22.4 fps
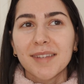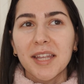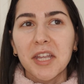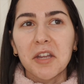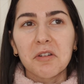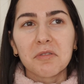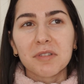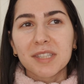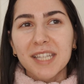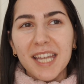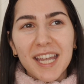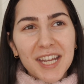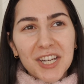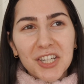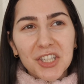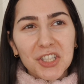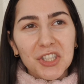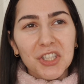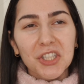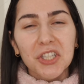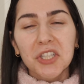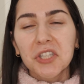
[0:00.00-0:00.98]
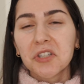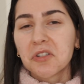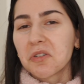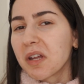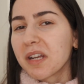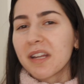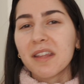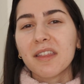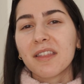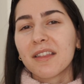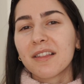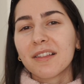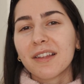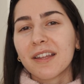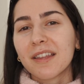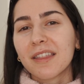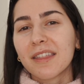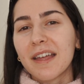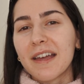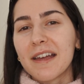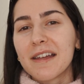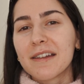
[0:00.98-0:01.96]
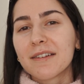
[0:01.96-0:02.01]
irritation or anything
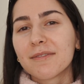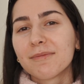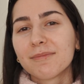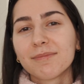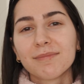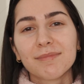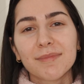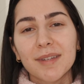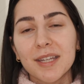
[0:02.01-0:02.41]
like that.